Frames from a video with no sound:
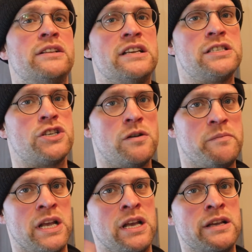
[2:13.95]
This
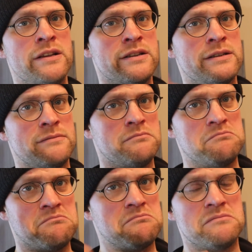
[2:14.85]
should be
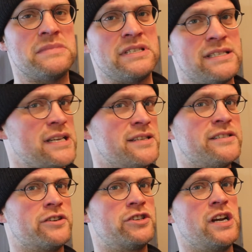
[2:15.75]

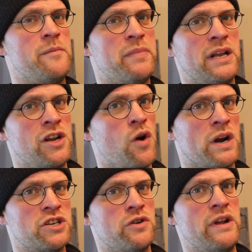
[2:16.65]
censorship and no
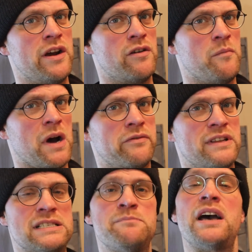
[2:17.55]
one should hear
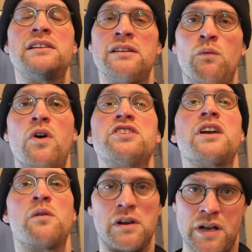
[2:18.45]
about this. But
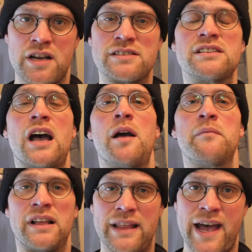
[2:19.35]
Watchtower lost,
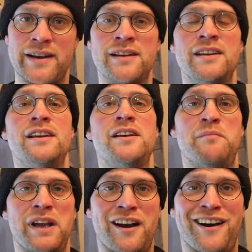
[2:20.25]
I'm glad,
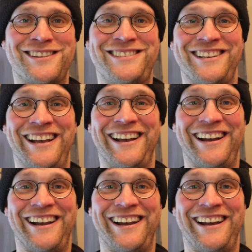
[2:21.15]
because